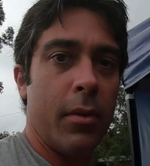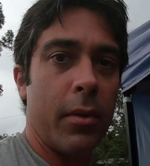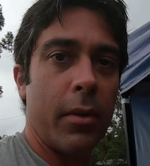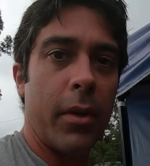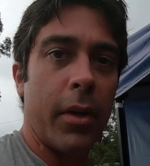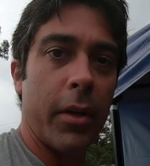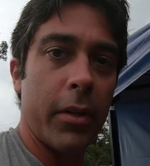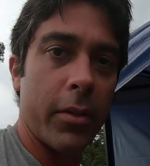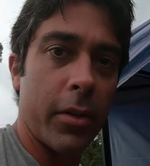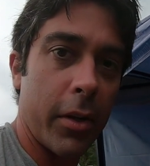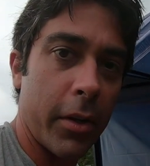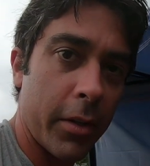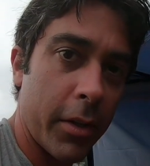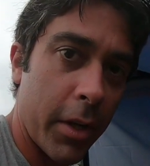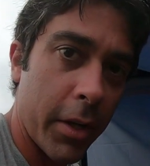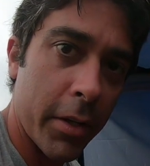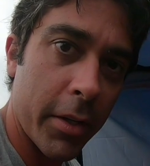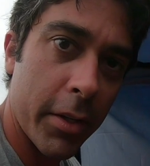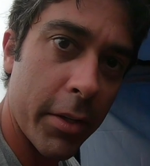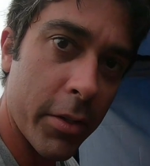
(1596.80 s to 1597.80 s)
Okay, so I
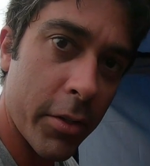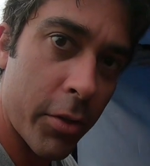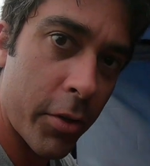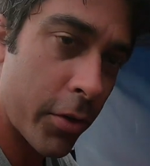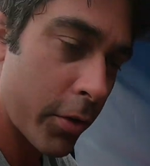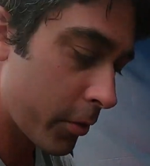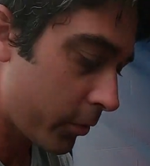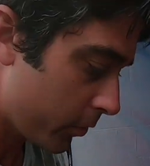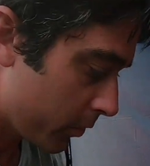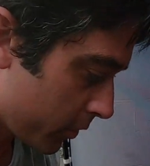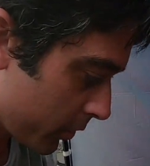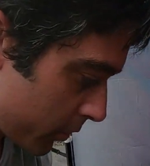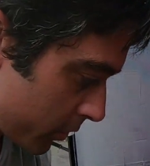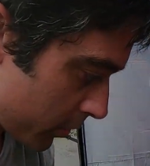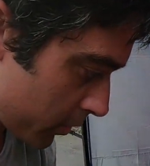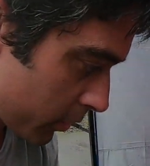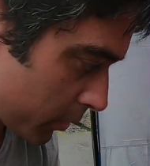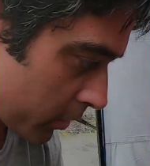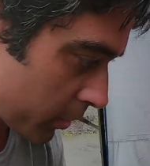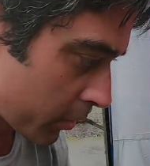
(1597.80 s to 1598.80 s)
tightened the screw,
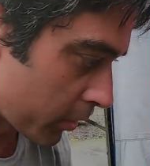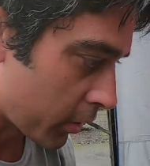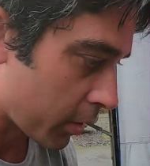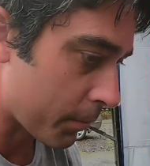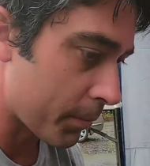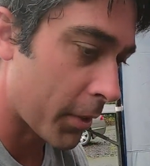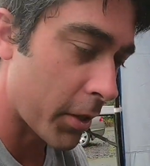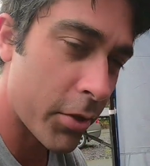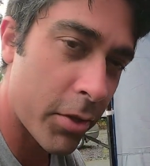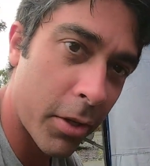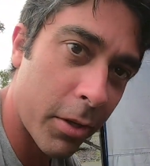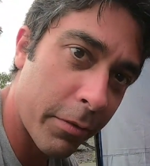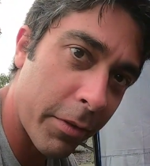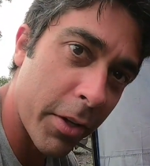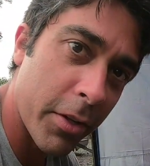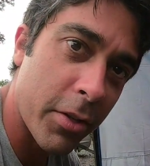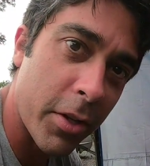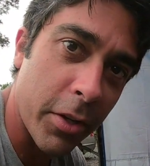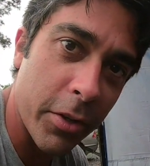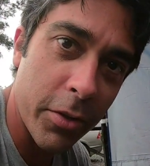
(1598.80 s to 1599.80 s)
and I'm not sure if
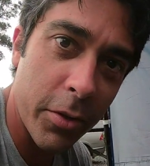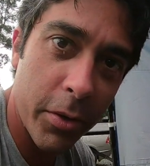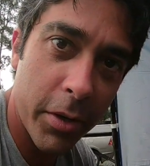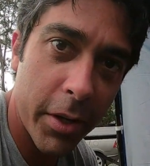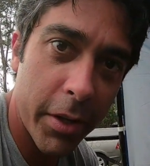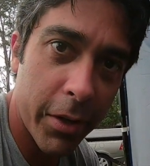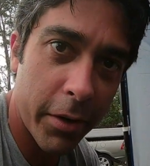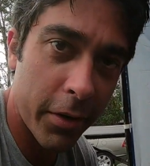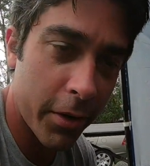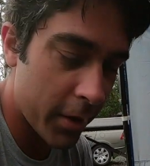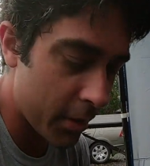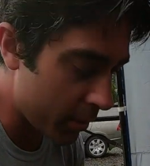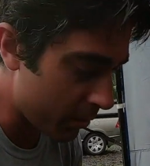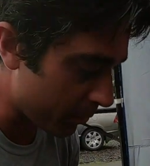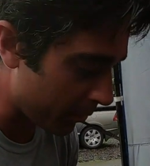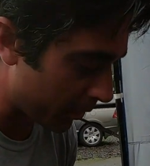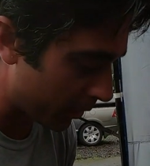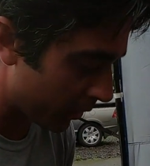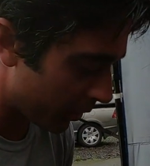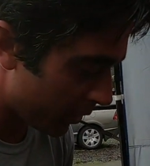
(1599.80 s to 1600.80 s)
that's going to do anything or
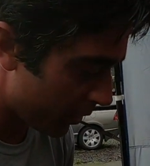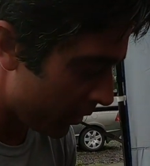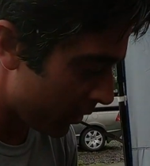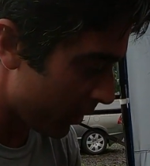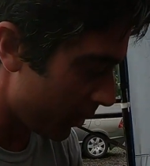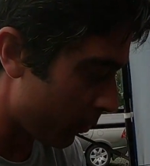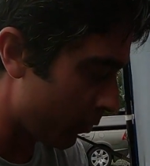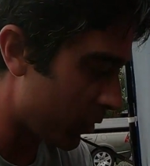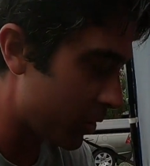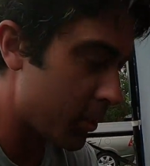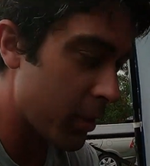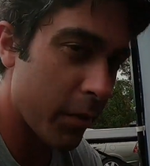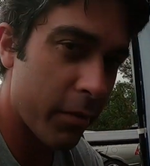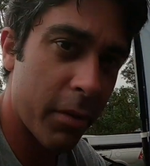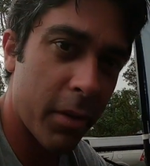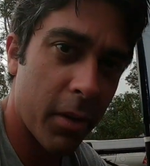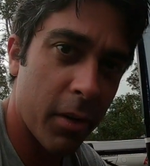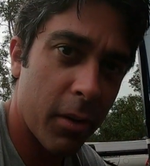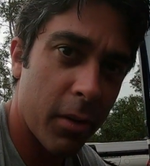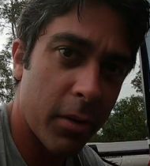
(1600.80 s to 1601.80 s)
not, but it was
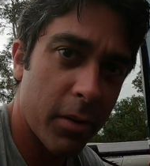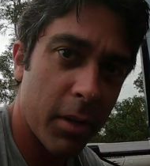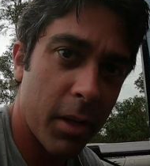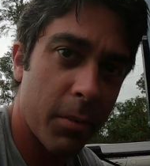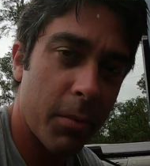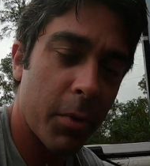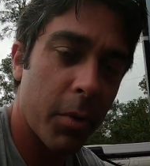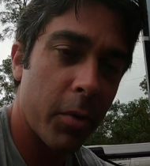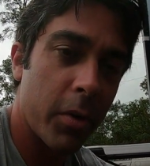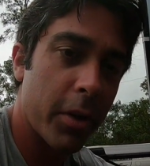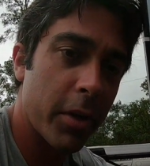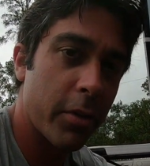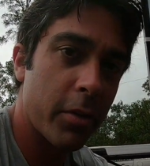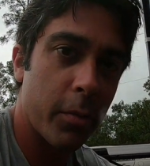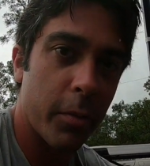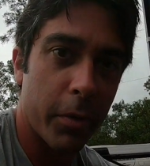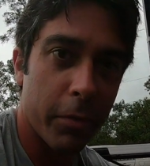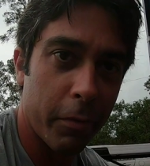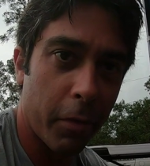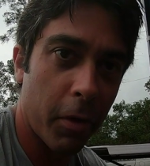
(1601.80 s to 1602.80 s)
having a hard time going
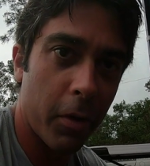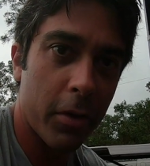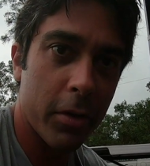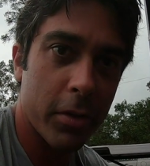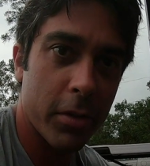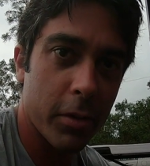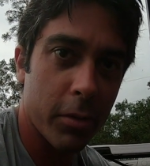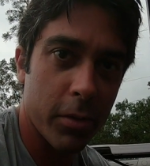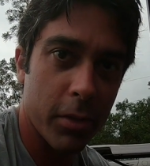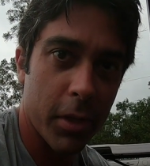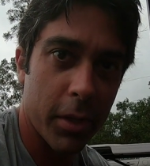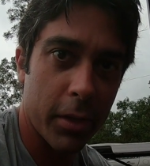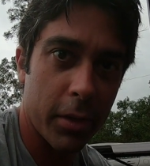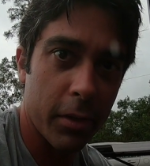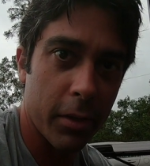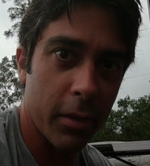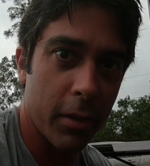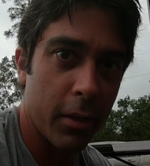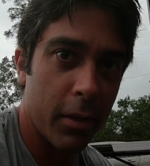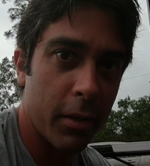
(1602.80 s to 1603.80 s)
into reverse. It was
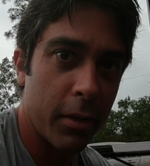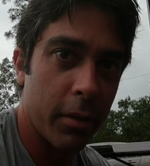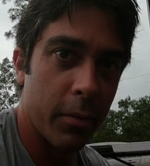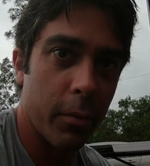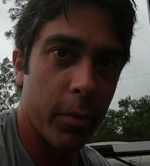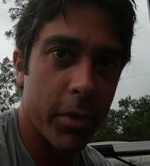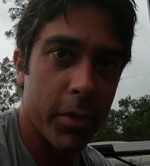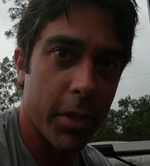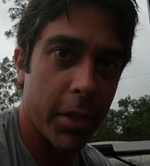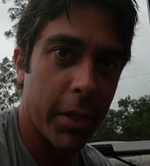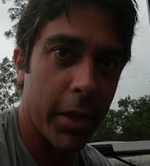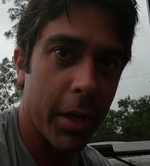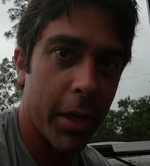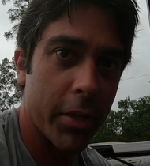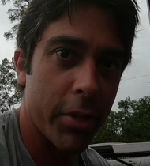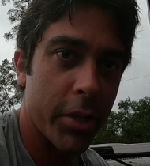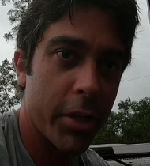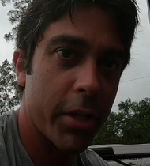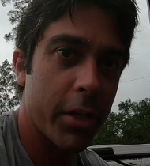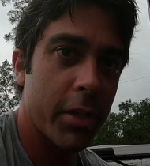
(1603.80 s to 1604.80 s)
like it wasn't
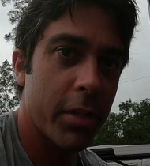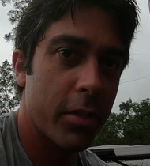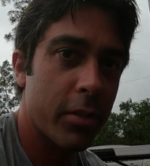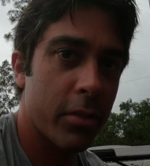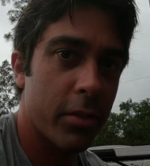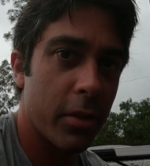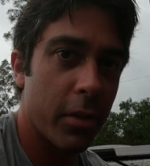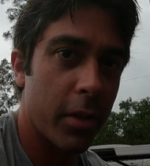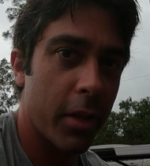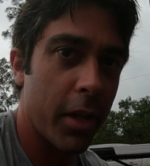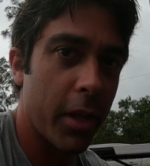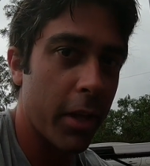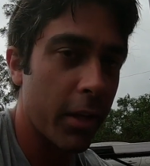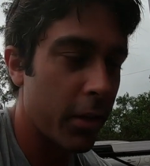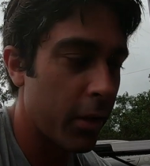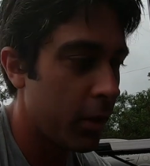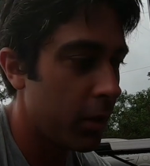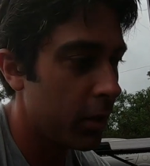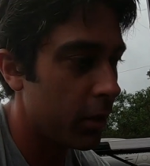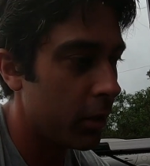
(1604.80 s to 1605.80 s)
catching, so that
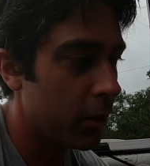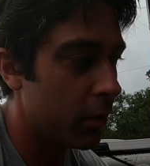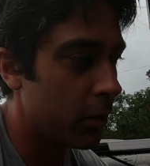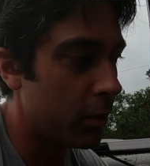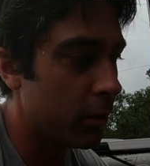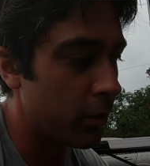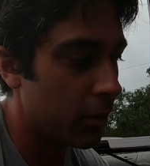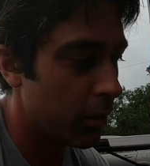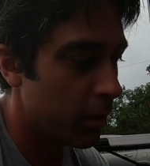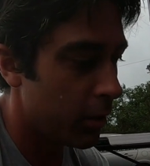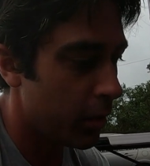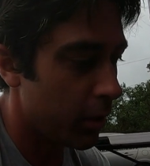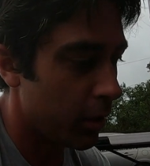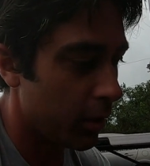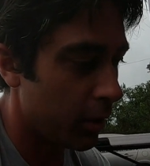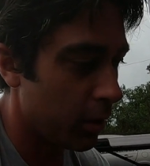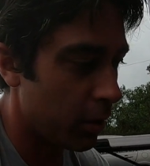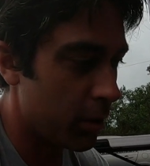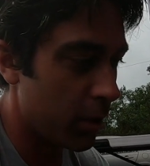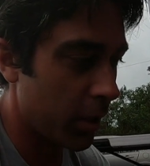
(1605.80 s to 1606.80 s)
little,
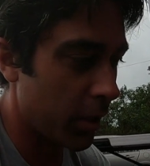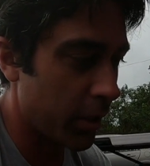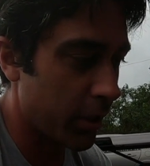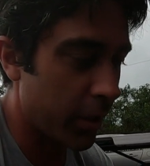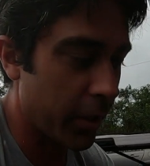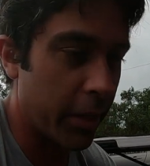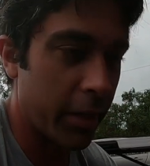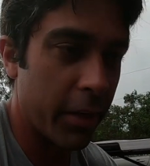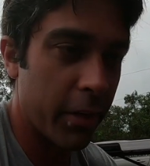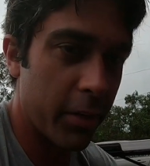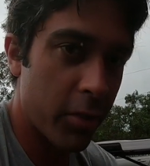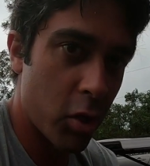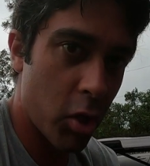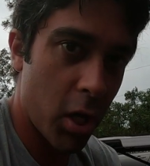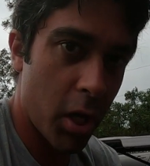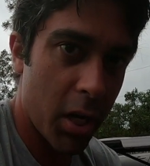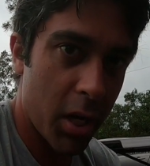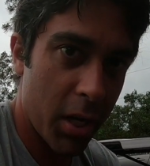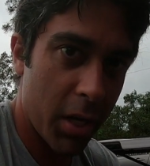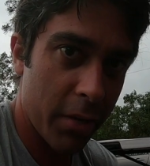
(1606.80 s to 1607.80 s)
it looked like the gear
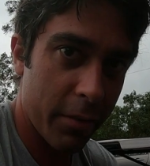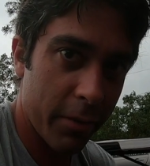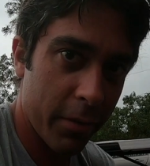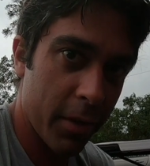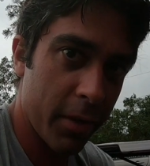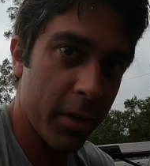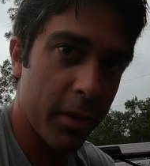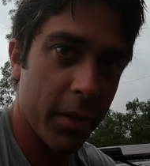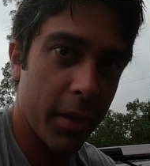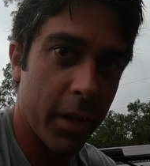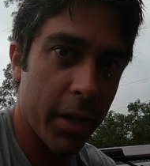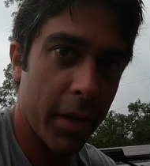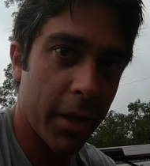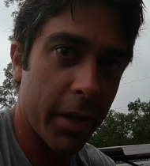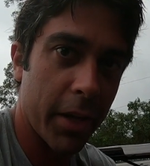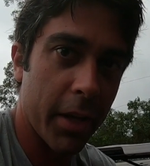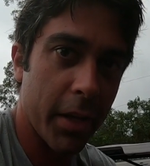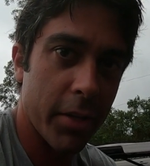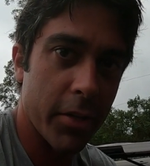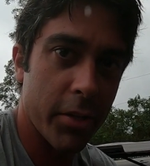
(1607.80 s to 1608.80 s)
drive that
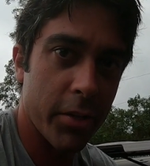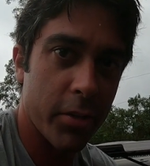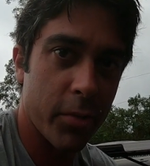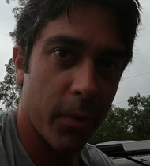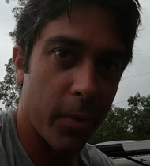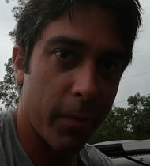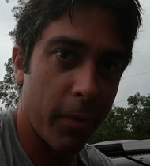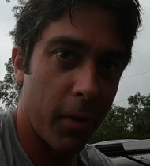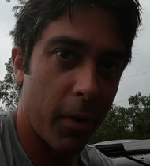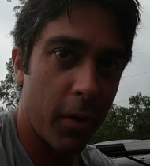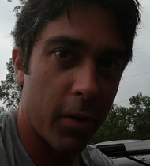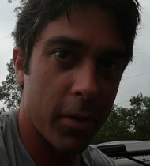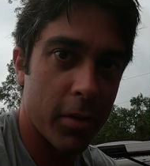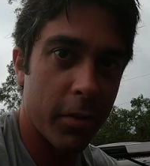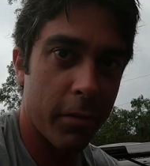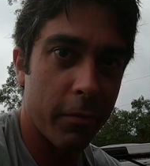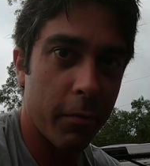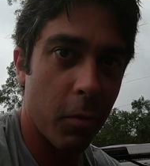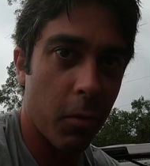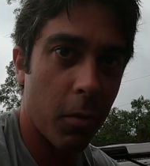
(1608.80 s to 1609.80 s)
engages
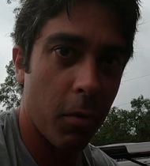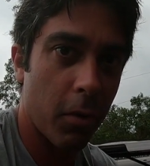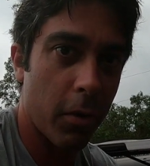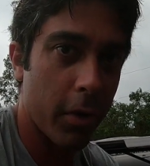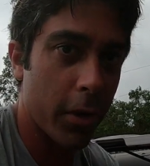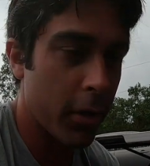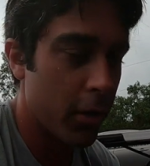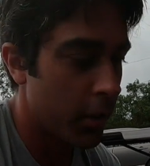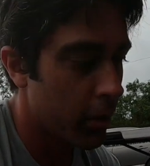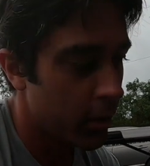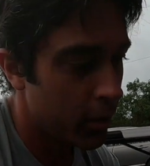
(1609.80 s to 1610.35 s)
reverse and forward.